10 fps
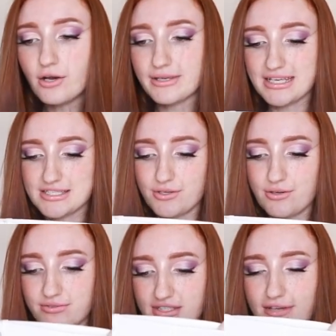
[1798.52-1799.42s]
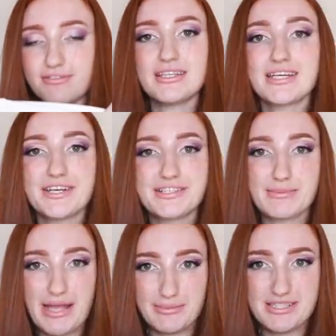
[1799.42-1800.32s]
Oh yes, you're definitely going
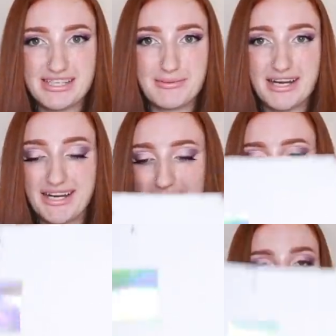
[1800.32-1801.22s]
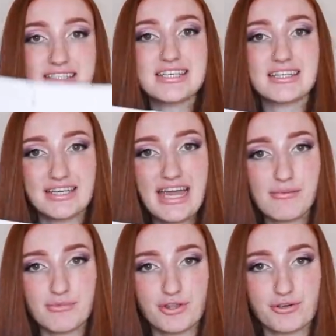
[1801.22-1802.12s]
to be able to see my undies. I can see the
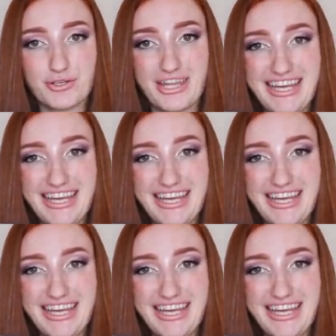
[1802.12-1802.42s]
camera through